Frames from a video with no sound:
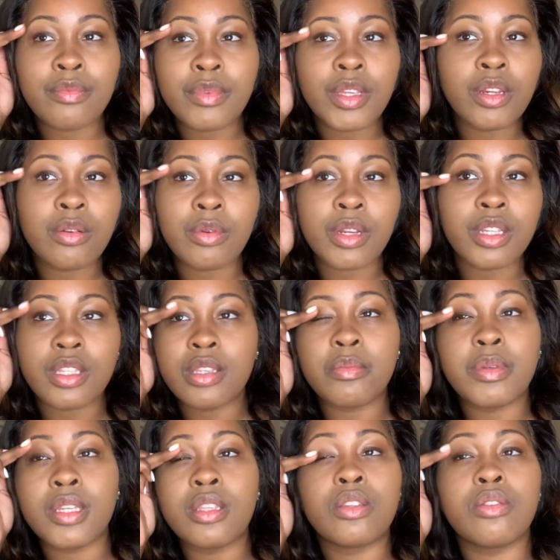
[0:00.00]
You don't want it to
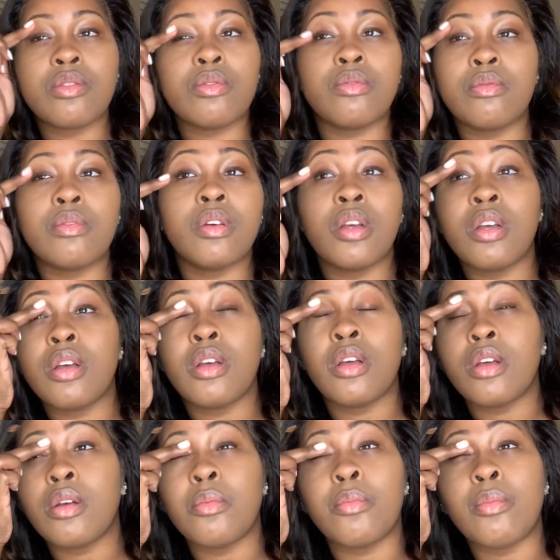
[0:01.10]
be too
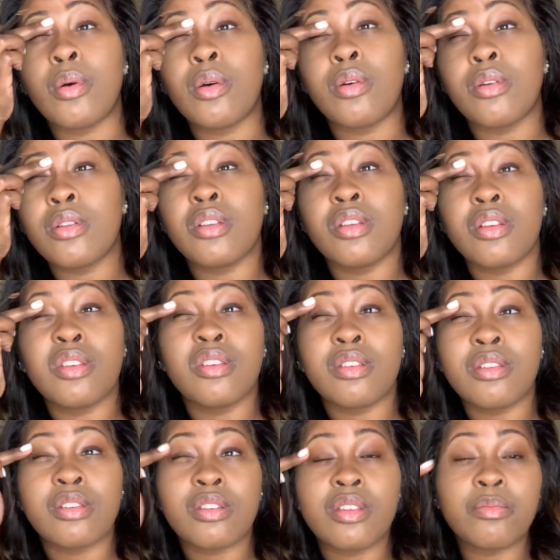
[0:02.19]
bold.
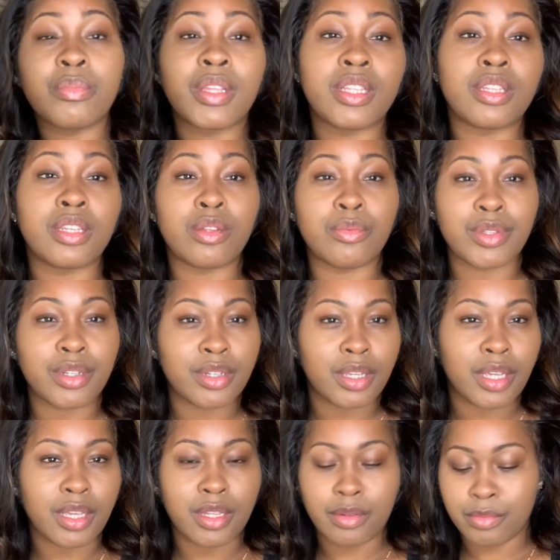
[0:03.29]
You can blend it in with your
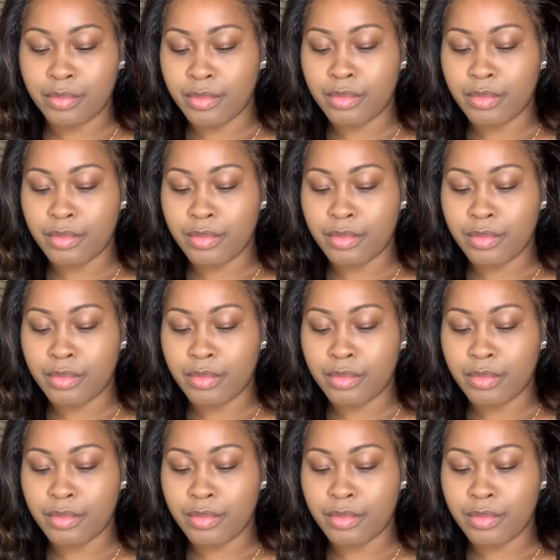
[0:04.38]
hand.